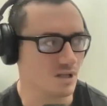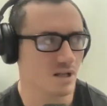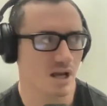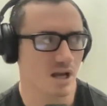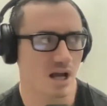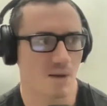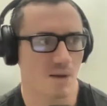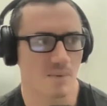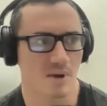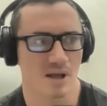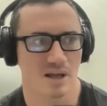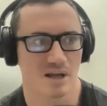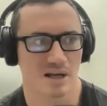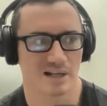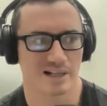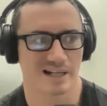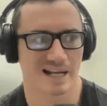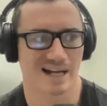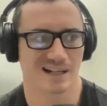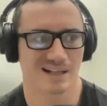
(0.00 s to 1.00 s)
an
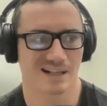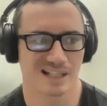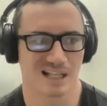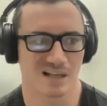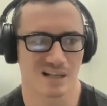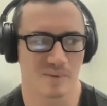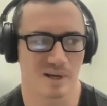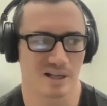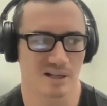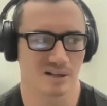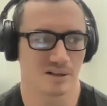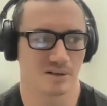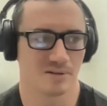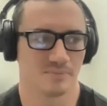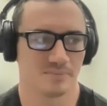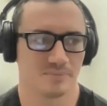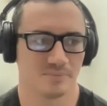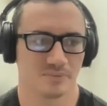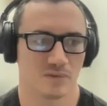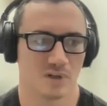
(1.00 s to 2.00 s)
academic
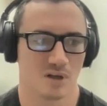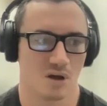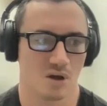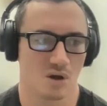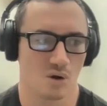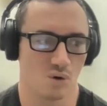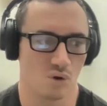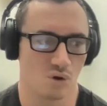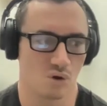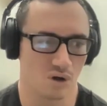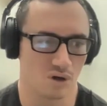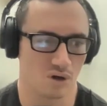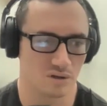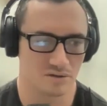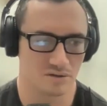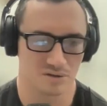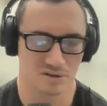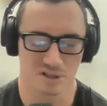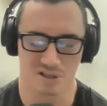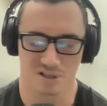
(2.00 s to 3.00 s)
or
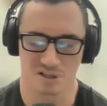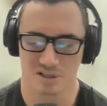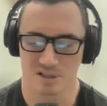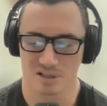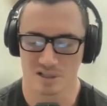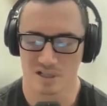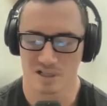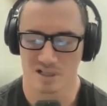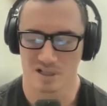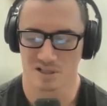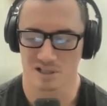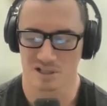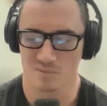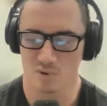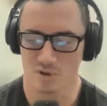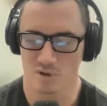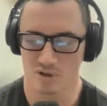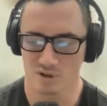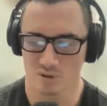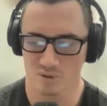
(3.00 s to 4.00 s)
just
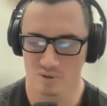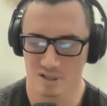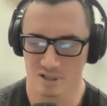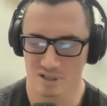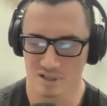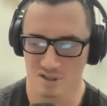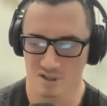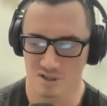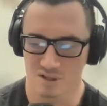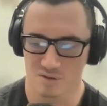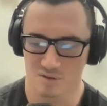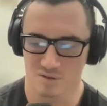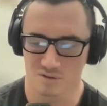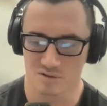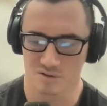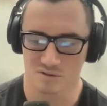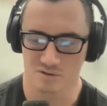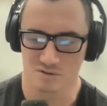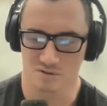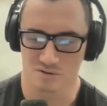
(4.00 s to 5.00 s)
someone who is
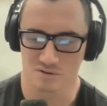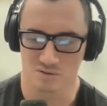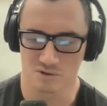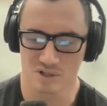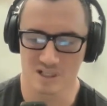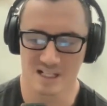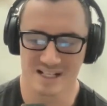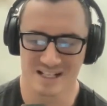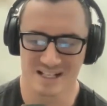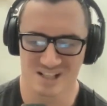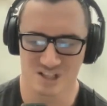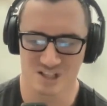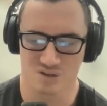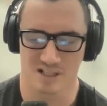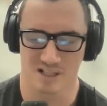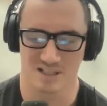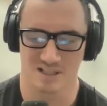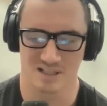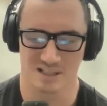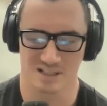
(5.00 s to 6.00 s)
really
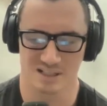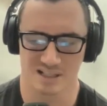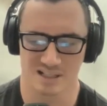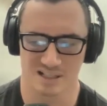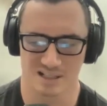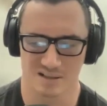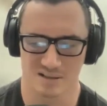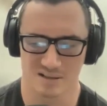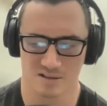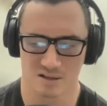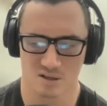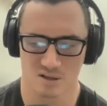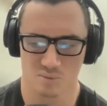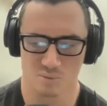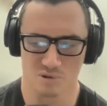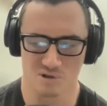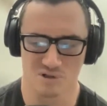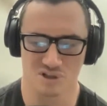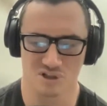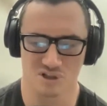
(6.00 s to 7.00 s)
interested in
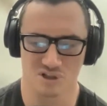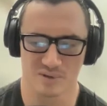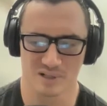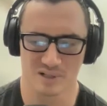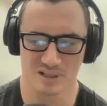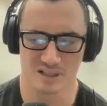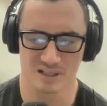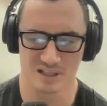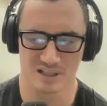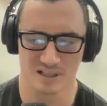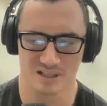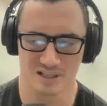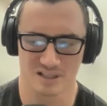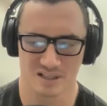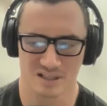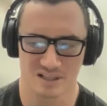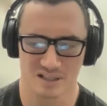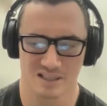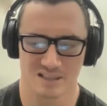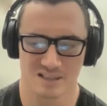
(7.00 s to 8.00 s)
pursuing his
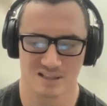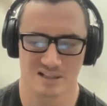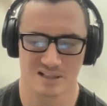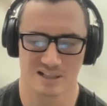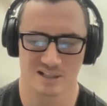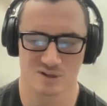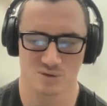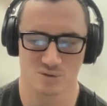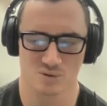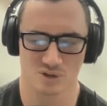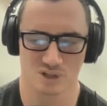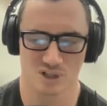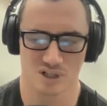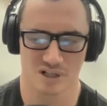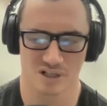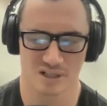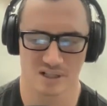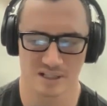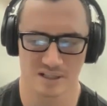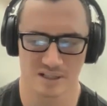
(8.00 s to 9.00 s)
intellectual
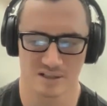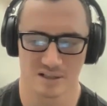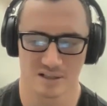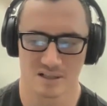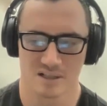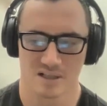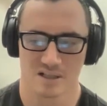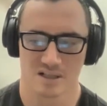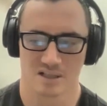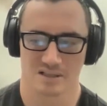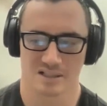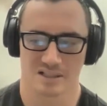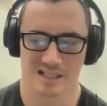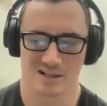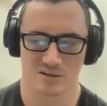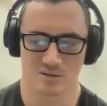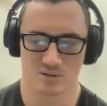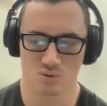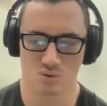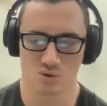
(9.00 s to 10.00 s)
journey
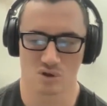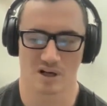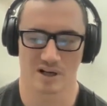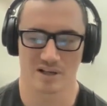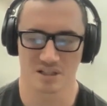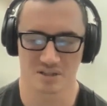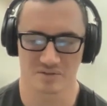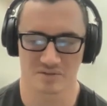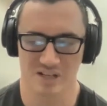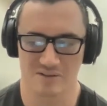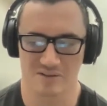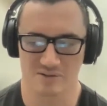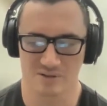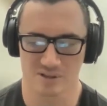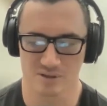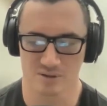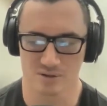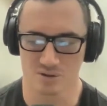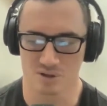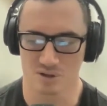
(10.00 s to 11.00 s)
down all kinds of
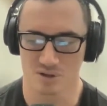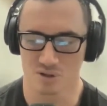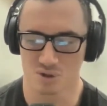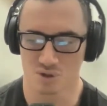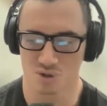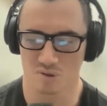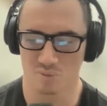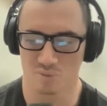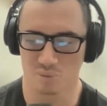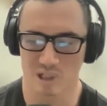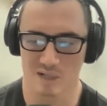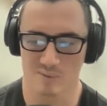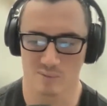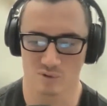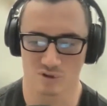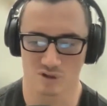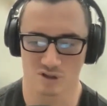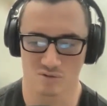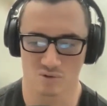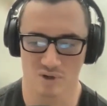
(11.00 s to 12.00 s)
avenues shouldn't be
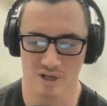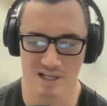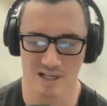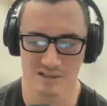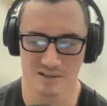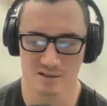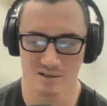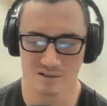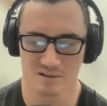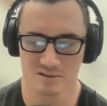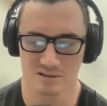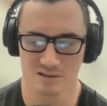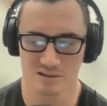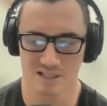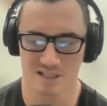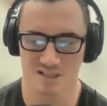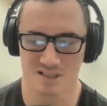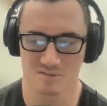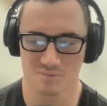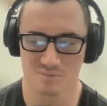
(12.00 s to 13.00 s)
able to read the
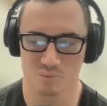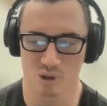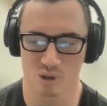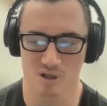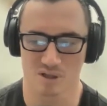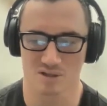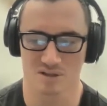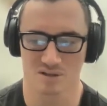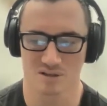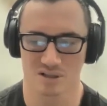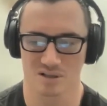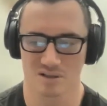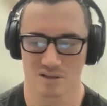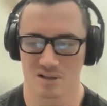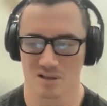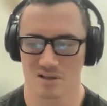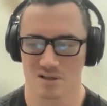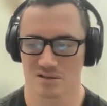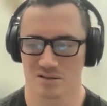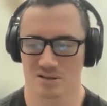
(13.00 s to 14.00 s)
list of books that
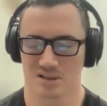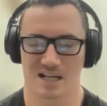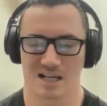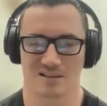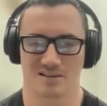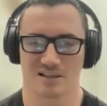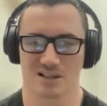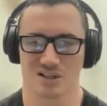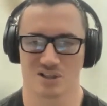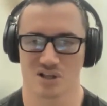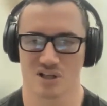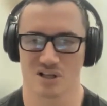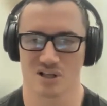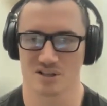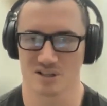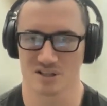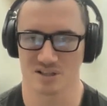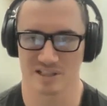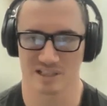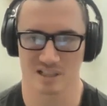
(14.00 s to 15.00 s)
the Catholic
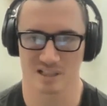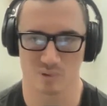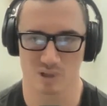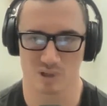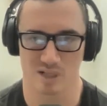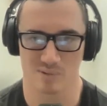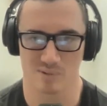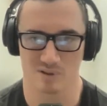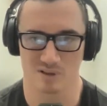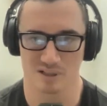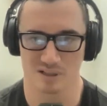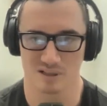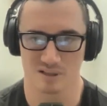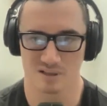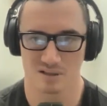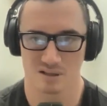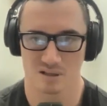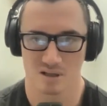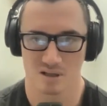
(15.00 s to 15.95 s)
Church has said are prohibited?